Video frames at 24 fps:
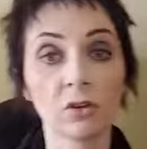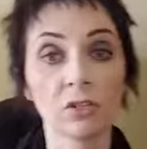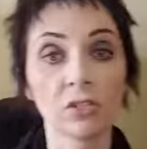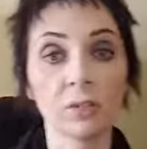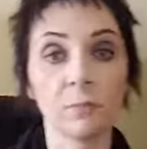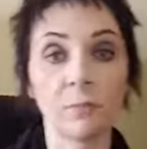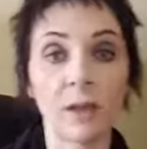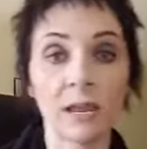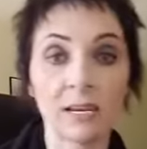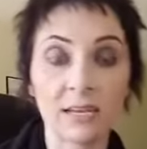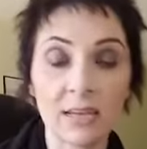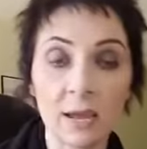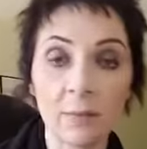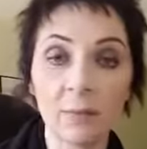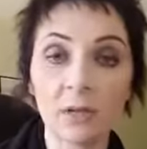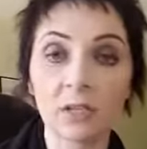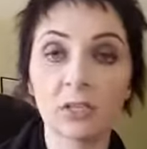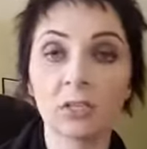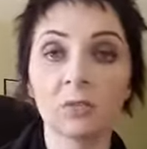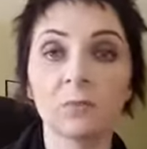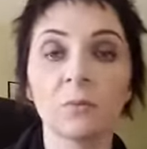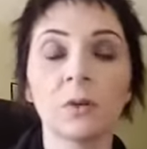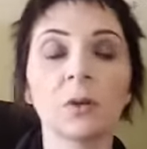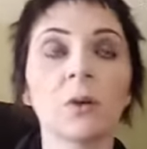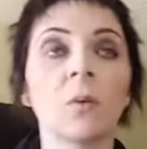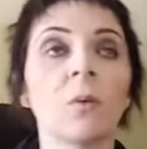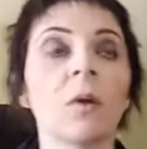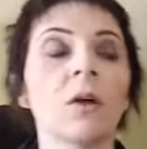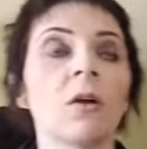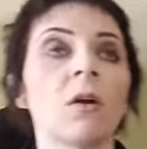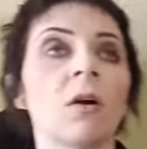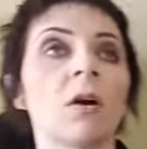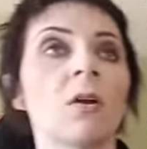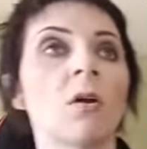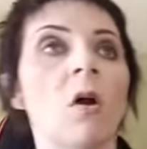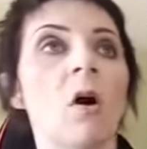the pandemic that's been going
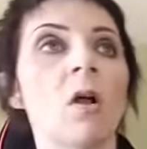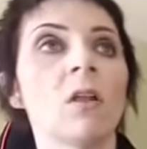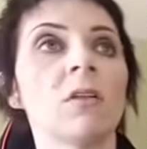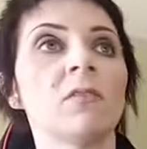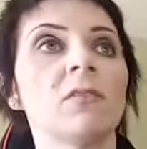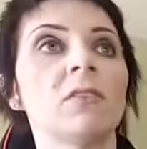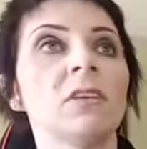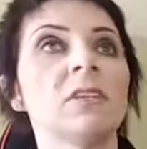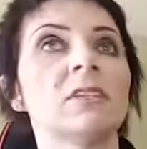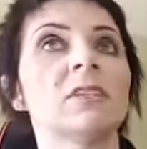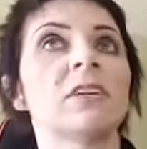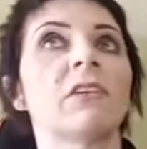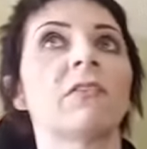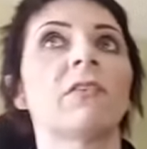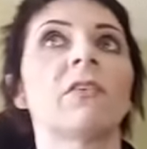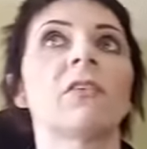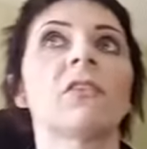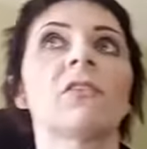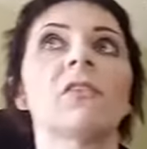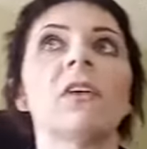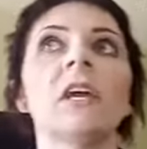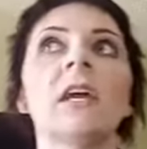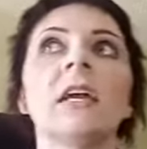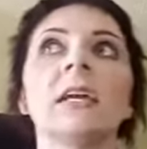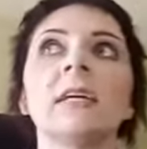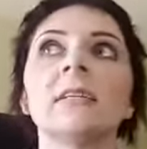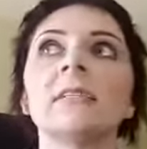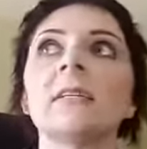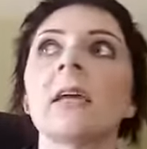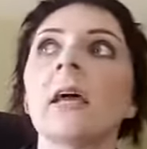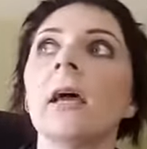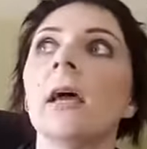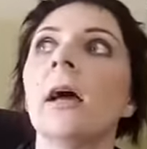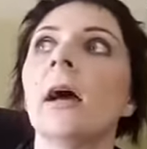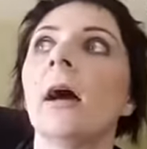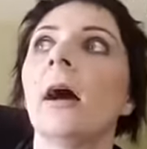on, all of these different
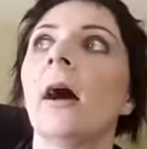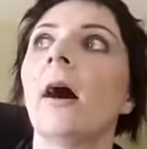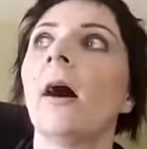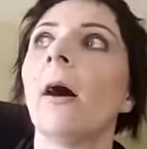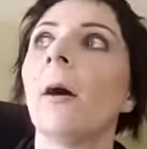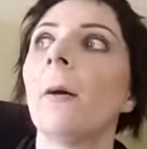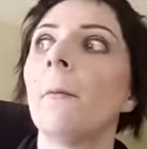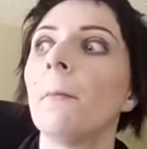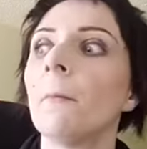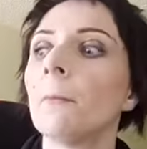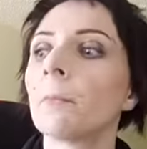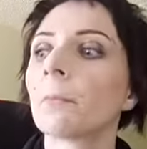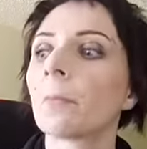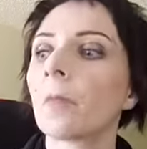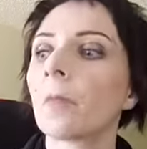things. I